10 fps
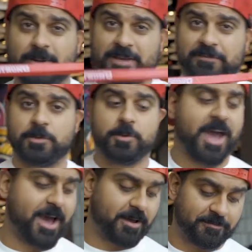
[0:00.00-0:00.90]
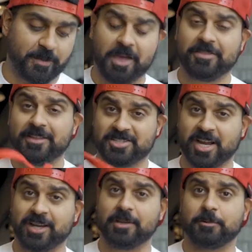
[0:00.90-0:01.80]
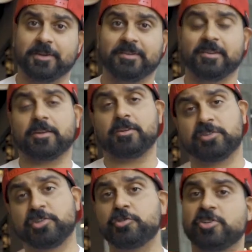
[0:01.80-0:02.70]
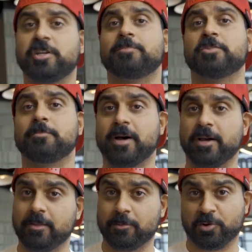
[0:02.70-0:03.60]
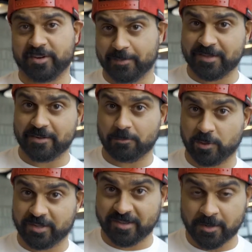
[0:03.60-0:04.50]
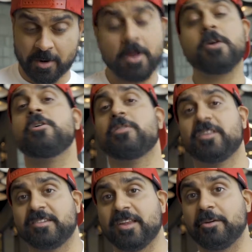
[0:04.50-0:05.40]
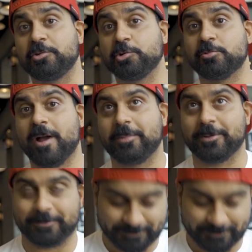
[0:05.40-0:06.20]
if you have the tiny ones and you're too cheap to buy the more expensive ones, this is how you would wrap it.